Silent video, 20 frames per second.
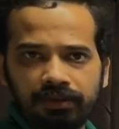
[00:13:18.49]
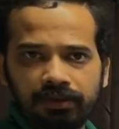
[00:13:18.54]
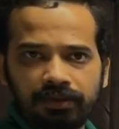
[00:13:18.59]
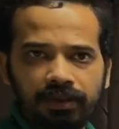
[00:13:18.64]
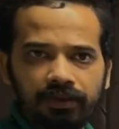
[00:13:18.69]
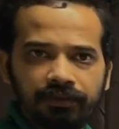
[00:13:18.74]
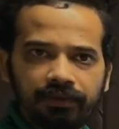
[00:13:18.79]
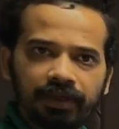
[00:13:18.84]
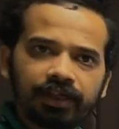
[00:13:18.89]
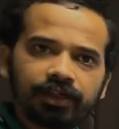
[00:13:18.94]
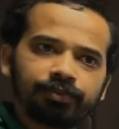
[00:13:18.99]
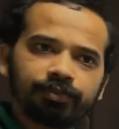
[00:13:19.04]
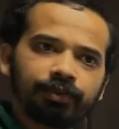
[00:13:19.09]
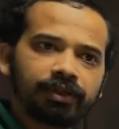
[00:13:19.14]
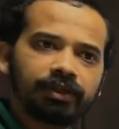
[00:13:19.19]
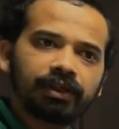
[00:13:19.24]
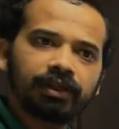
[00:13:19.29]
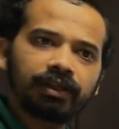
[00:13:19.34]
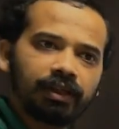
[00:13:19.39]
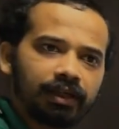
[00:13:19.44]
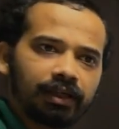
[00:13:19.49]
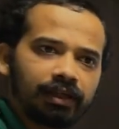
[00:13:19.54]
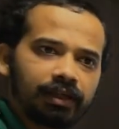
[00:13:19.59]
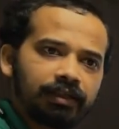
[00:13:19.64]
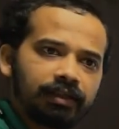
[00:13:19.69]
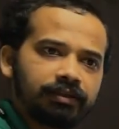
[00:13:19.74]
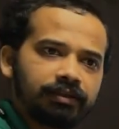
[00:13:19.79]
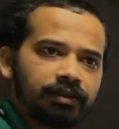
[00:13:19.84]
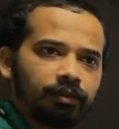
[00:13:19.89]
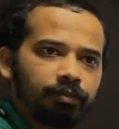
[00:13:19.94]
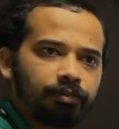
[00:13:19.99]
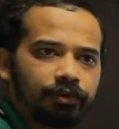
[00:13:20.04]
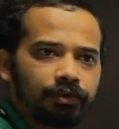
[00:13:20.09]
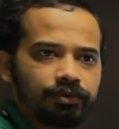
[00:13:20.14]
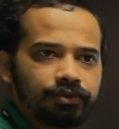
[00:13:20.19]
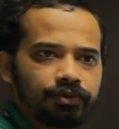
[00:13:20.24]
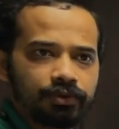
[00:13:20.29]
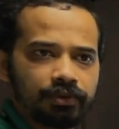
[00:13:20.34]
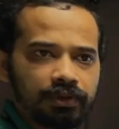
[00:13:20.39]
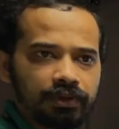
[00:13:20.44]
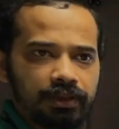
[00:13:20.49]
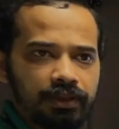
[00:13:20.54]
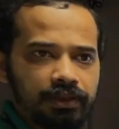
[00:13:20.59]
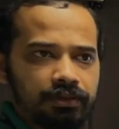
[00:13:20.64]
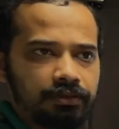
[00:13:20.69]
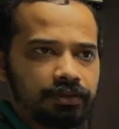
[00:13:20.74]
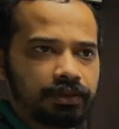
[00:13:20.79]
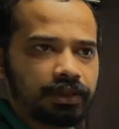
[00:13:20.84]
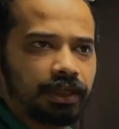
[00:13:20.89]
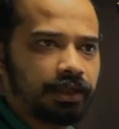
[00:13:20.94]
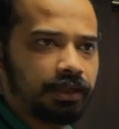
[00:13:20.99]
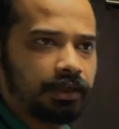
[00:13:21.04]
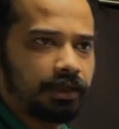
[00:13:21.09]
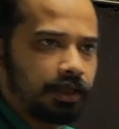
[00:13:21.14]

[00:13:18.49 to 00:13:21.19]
they were expecting Lagrangian approach only. Okay,